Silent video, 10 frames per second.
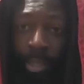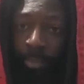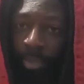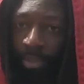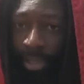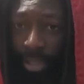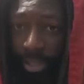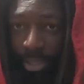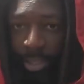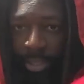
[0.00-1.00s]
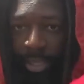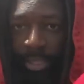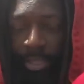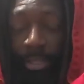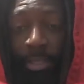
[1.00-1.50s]
but this does
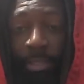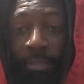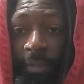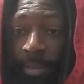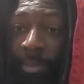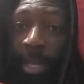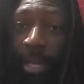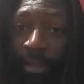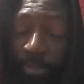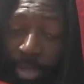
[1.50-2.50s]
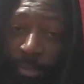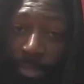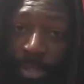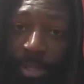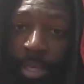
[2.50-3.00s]
actually serve some kind of
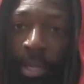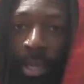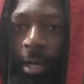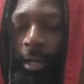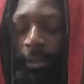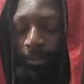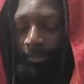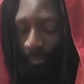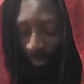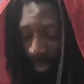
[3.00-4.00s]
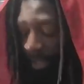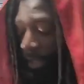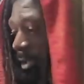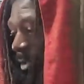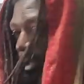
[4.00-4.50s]
purpose in
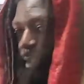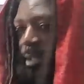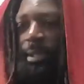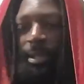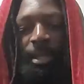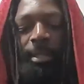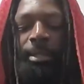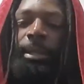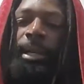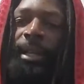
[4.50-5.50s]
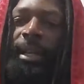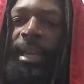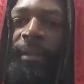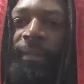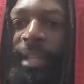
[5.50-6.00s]
its uses. So I like having